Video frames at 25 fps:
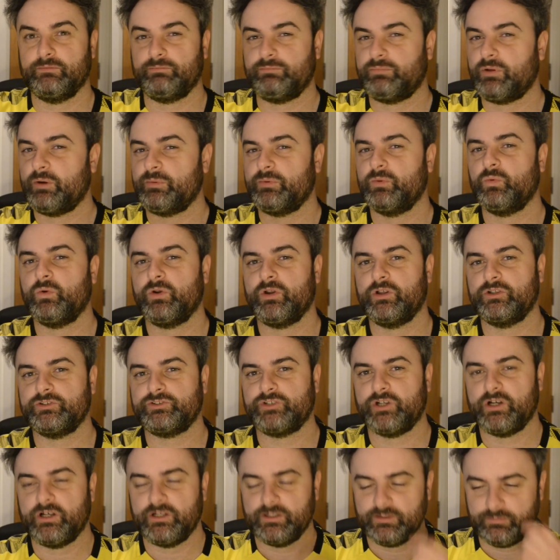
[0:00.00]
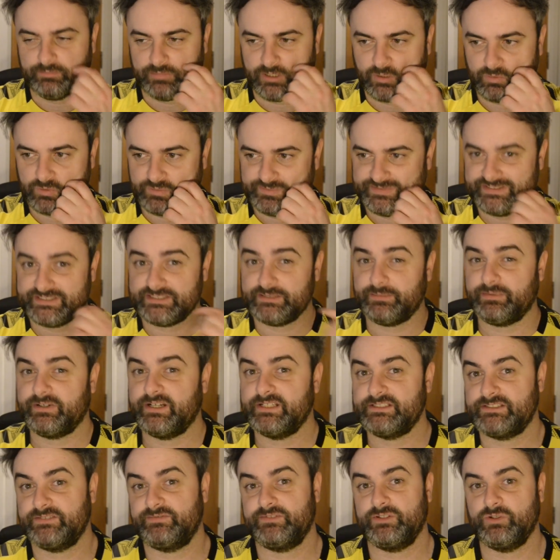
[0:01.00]
probably 1-1 draw, but I wouldn't be
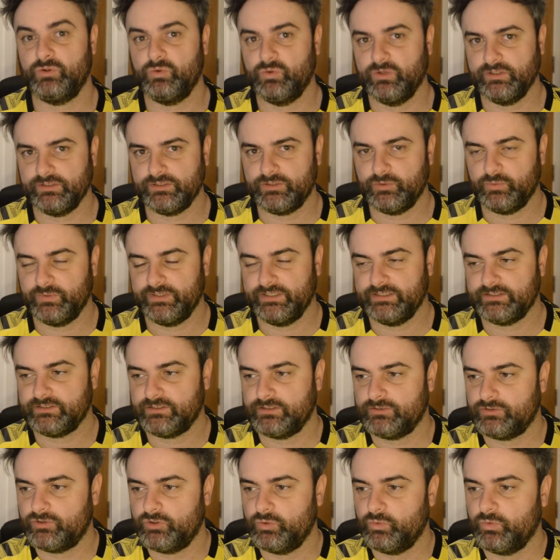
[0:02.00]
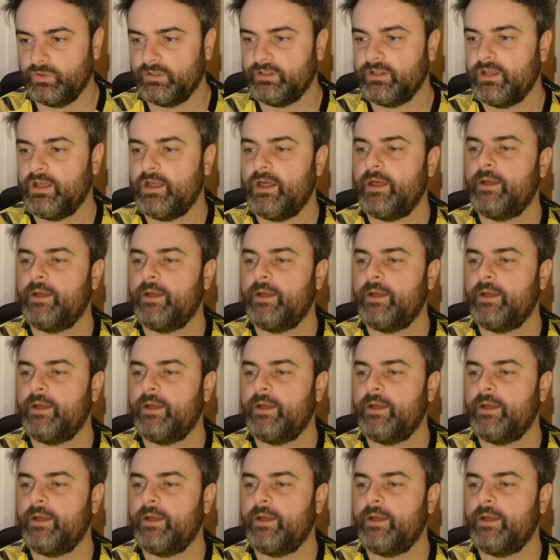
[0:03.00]
surprised if they go on to win it 2-1.